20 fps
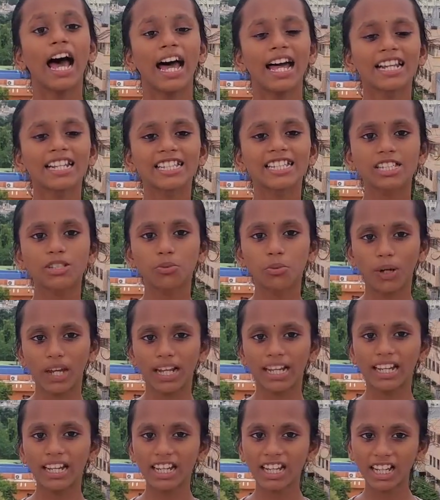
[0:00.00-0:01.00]
and
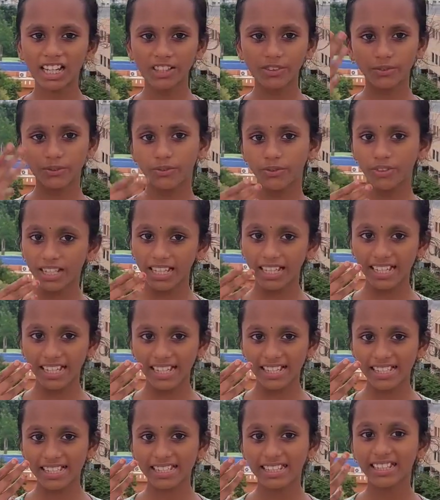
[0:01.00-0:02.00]
swelling on
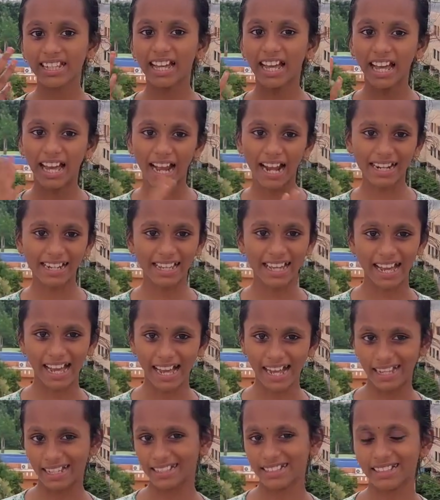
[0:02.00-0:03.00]
face and
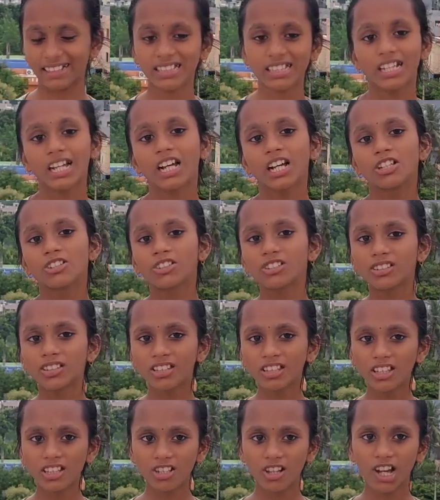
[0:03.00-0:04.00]
hands. So
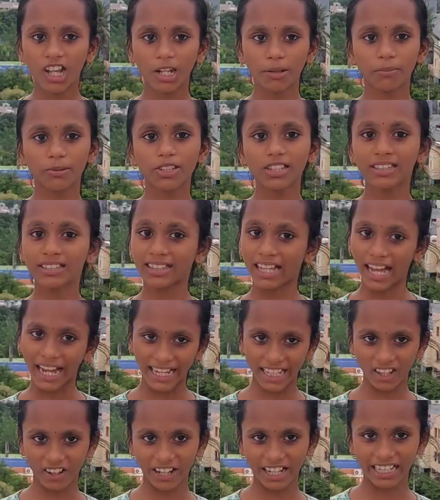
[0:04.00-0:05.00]
this is all about the
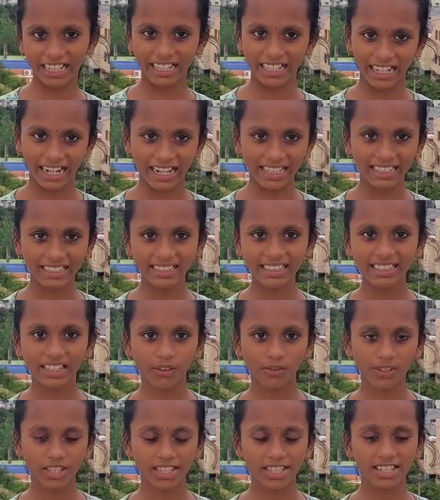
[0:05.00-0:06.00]
thyroid gland and the
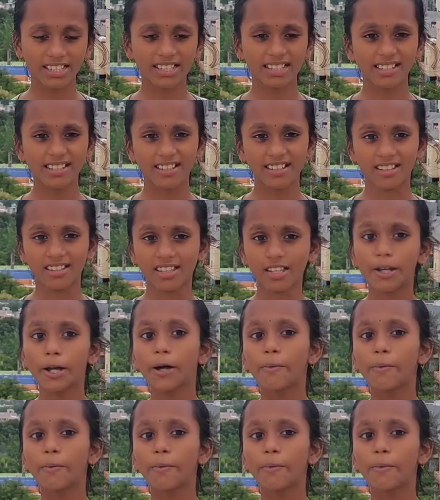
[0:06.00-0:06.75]
deficiency disease.